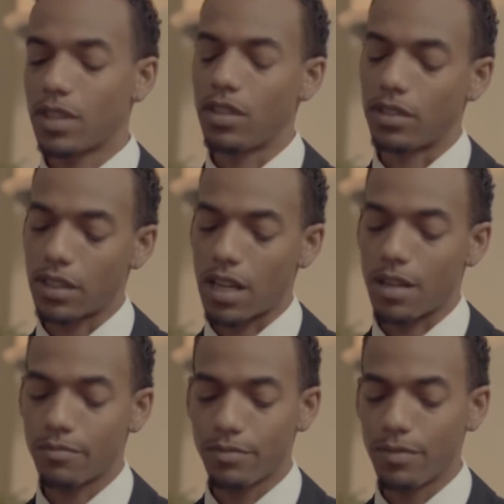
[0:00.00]
Look,
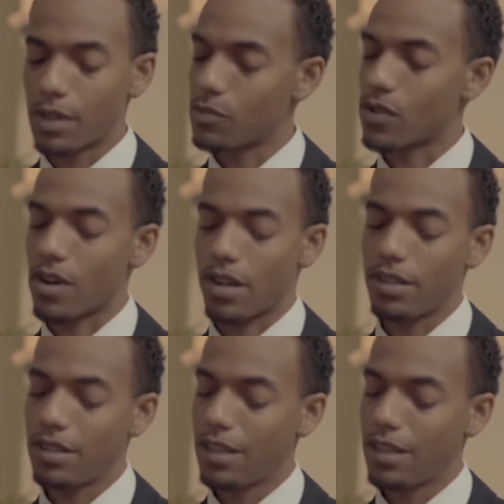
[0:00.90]
I'm sorry.